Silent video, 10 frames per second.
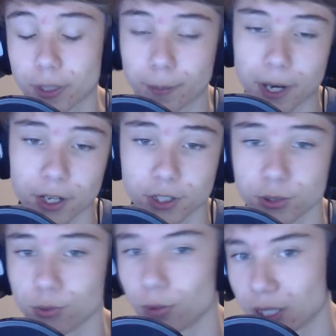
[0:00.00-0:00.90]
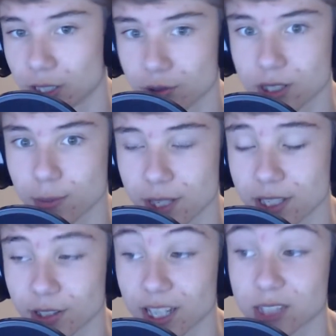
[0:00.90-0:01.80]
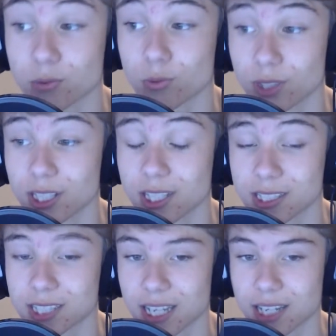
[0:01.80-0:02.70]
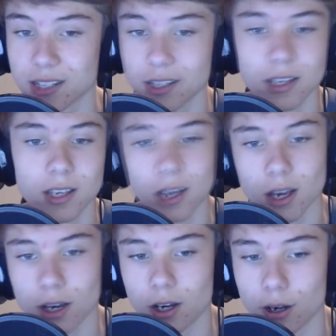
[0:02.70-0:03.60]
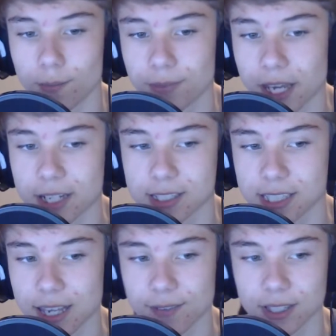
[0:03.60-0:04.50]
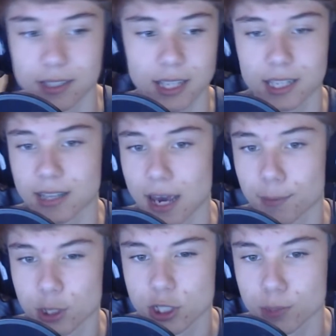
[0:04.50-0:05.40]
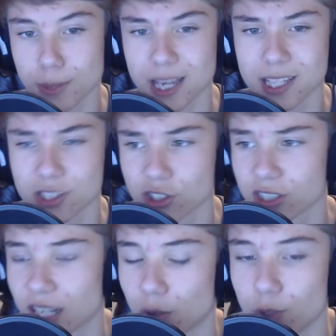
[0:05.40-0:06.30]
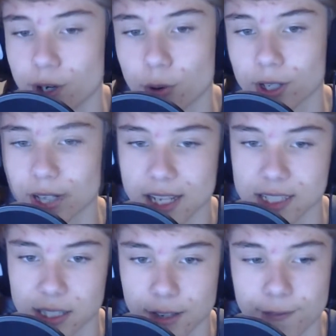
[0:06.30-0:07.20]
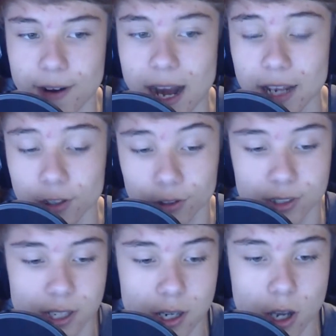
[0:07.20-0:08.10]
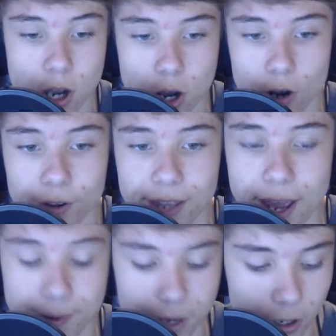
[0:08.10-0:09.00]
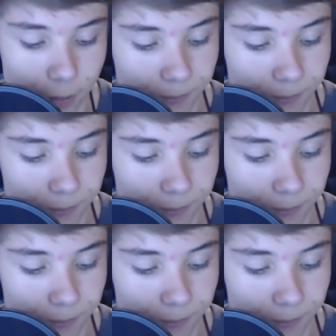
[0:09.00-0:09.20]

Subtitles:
compared to what it used to be. So that's really insane, that it's saving like that much space, just kind of reorganizing the files, all that.